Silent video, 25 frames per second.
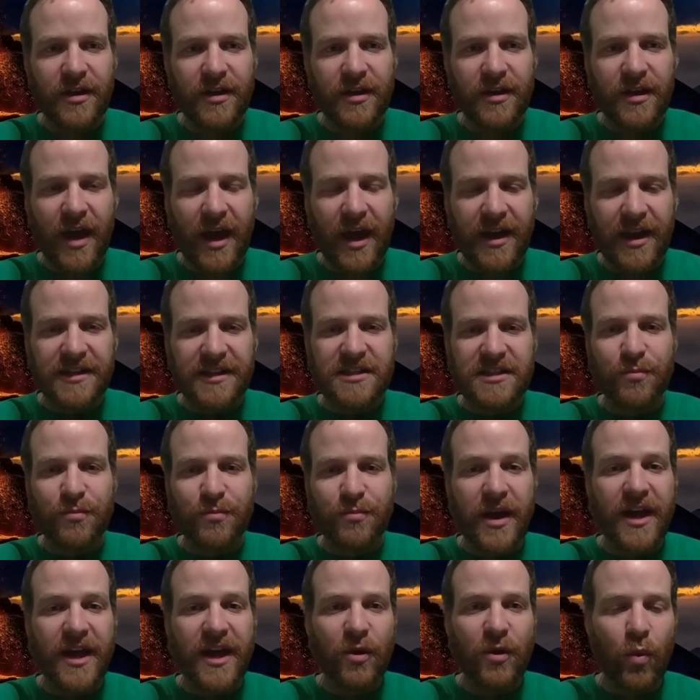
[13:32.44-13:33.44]
and
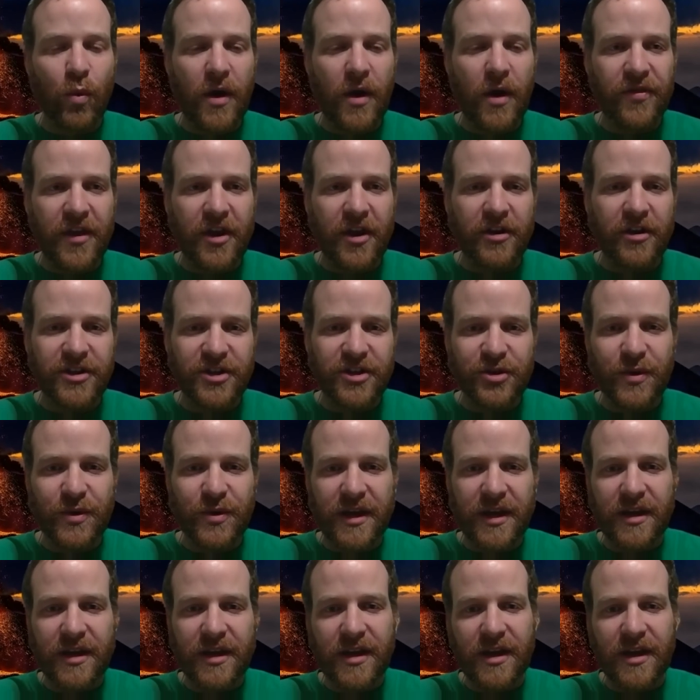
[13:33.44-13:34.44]
explain what they're
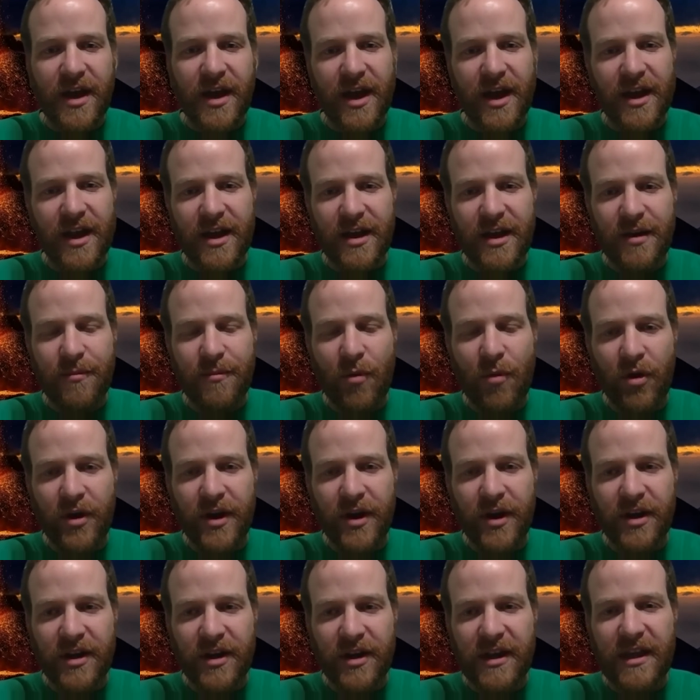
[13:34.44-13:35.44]
doing at a uh,
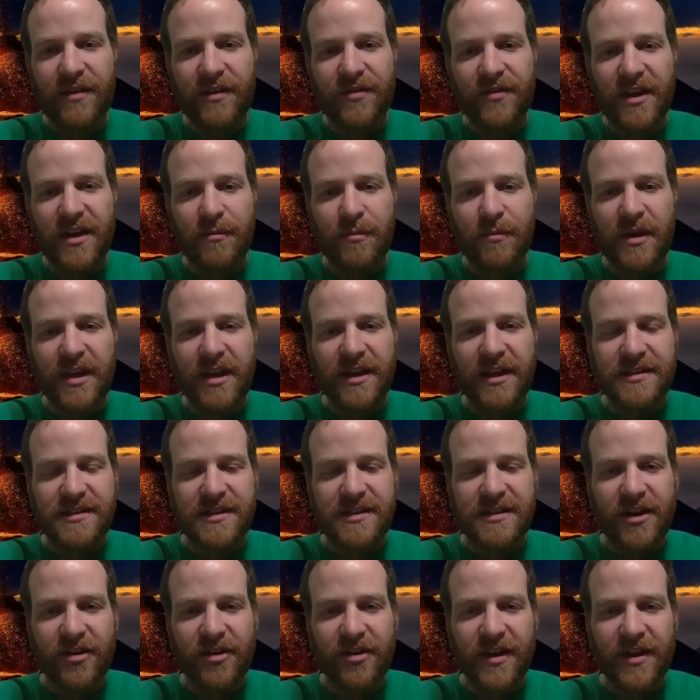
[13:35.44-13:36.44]
morning and evening meetings
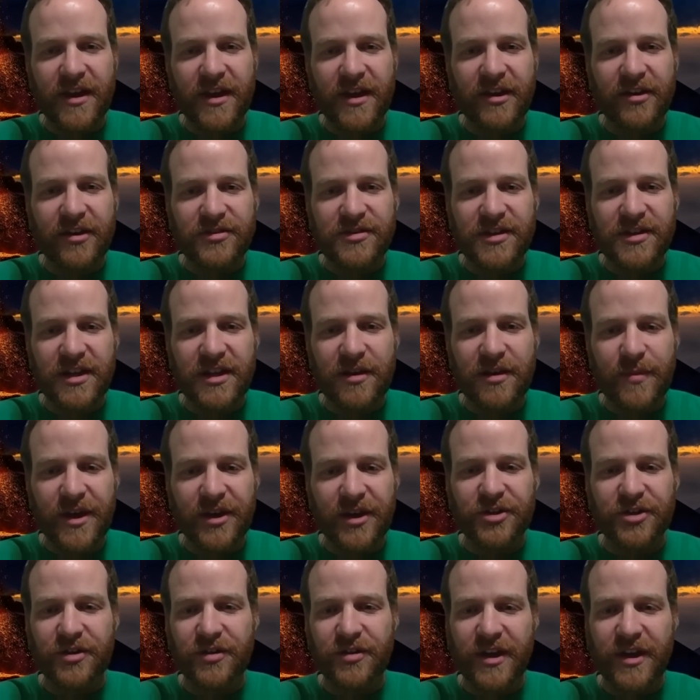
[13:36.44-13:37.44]
there in the EOC to make
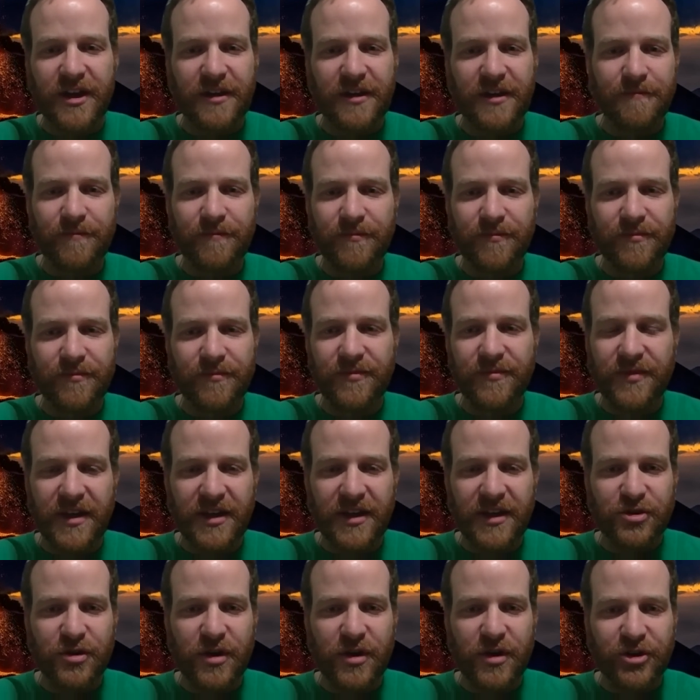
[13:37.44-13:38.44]
sure that
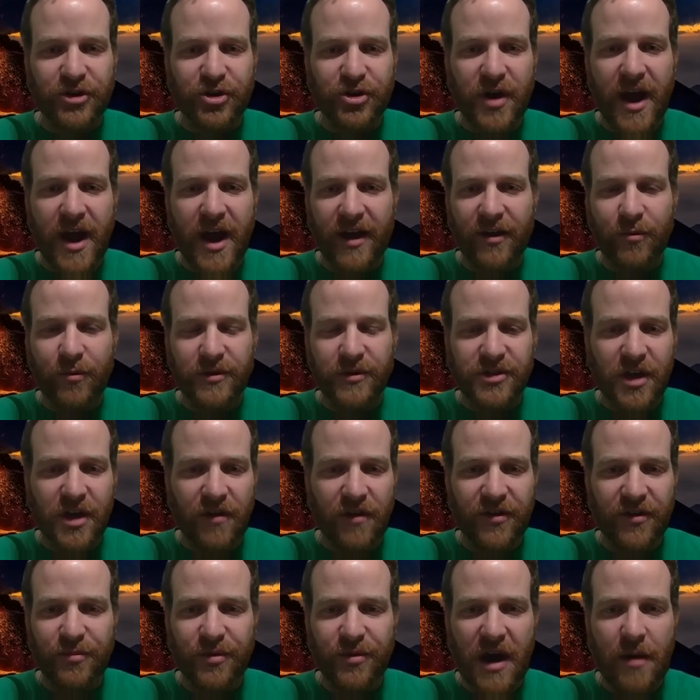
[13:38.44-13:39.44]
things are on track. We're
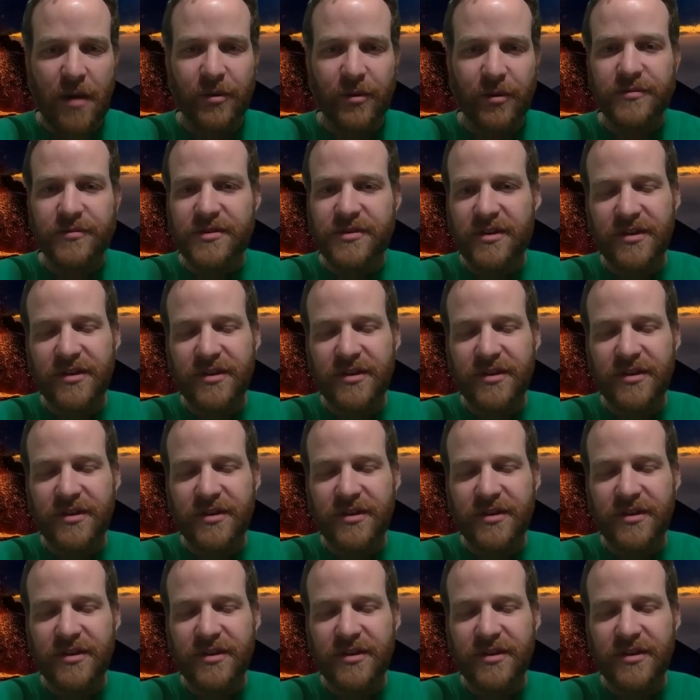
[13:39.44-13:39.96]
solving problems.